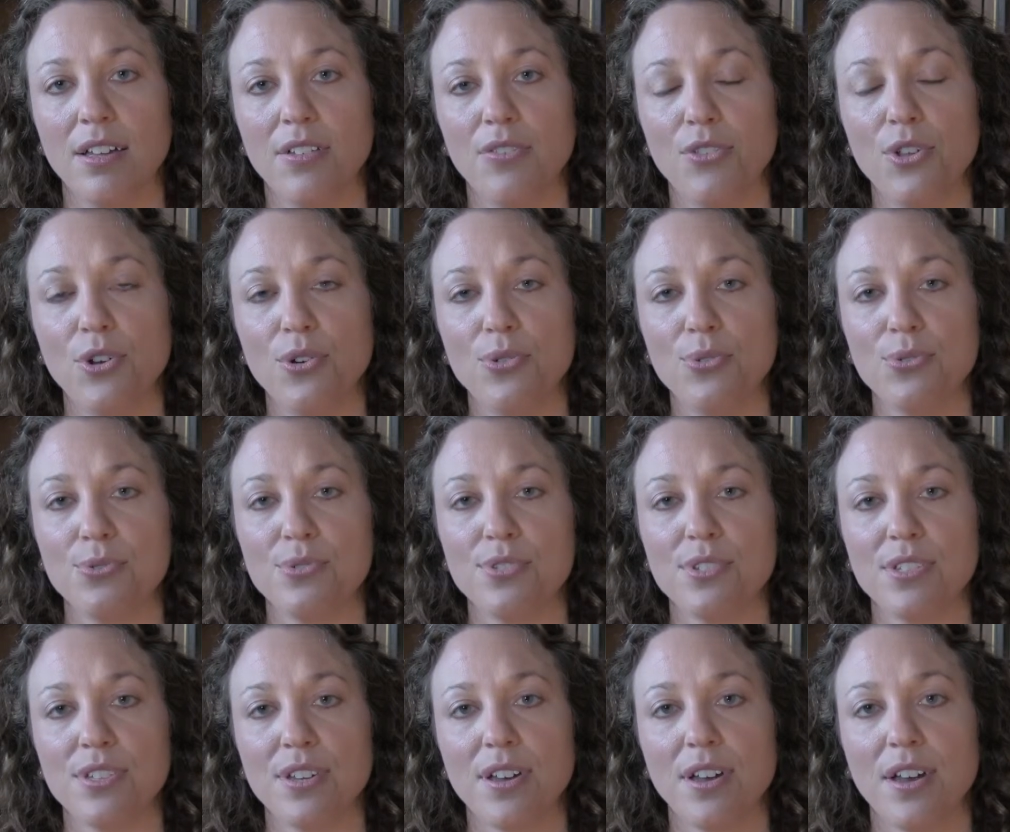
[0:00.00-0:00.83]

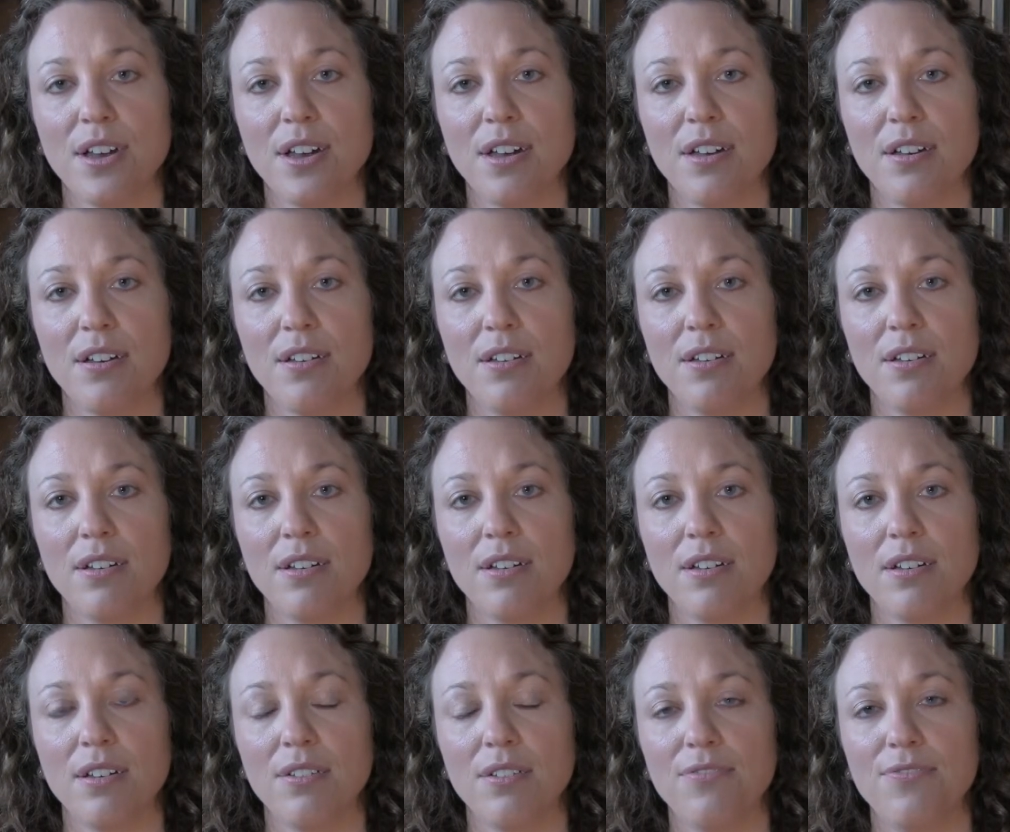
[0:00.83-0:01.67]
those
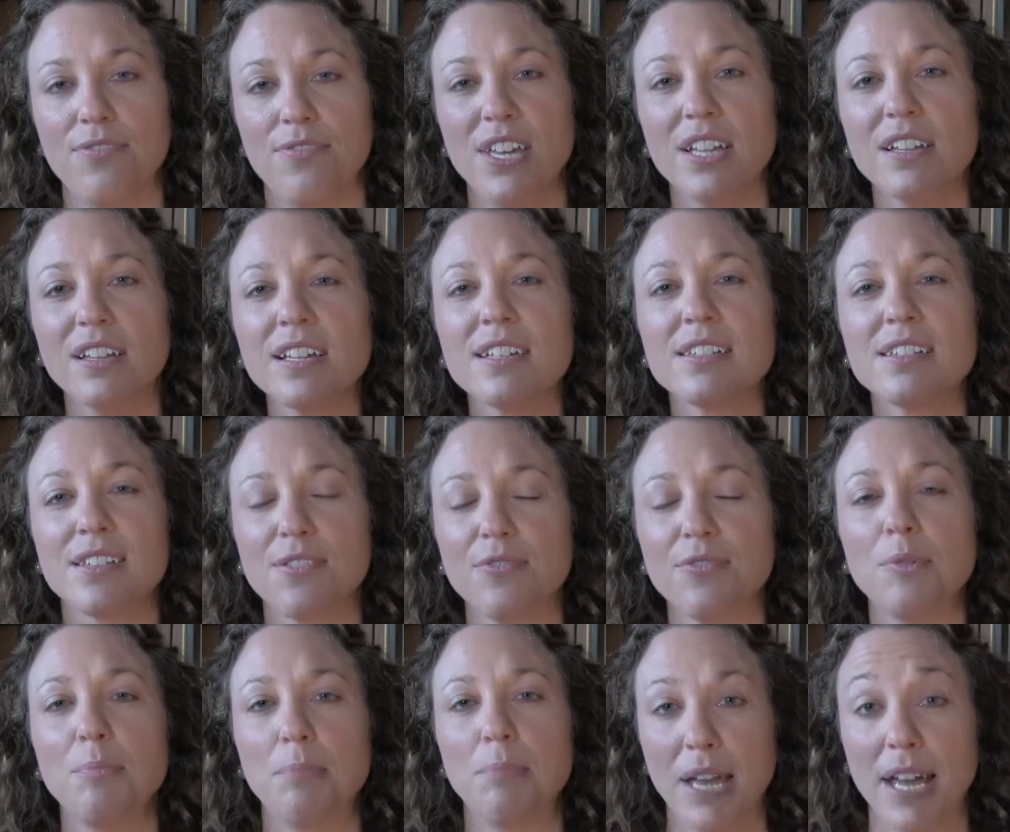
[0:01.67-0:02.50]
feelings
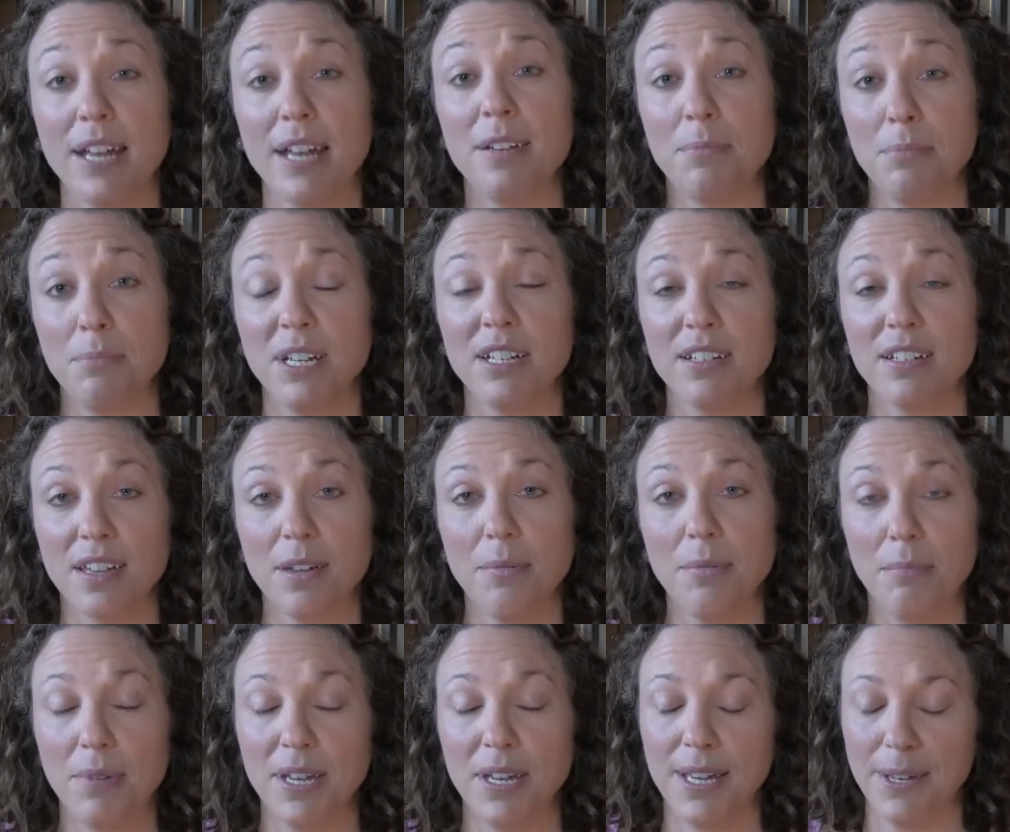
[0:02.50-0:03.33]
of abandonment
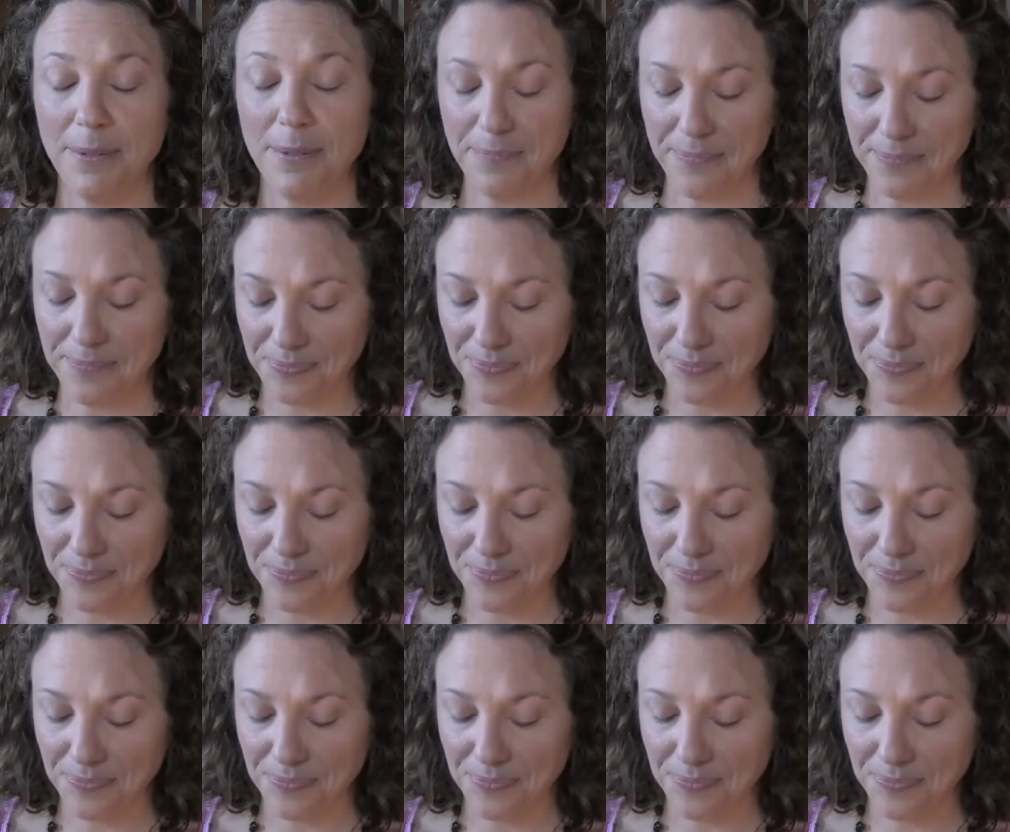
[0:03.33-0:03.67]
can be.